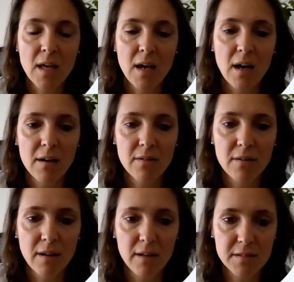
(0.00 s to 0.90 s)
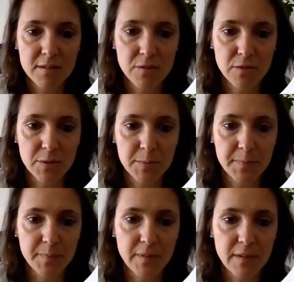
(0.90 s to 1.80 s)
Our last term
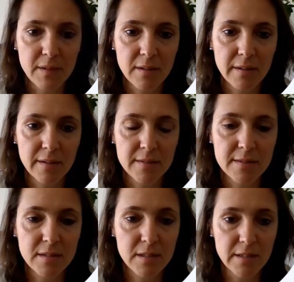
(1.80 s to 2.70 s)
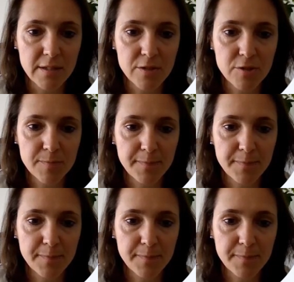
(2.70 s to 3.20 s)
is kitsch.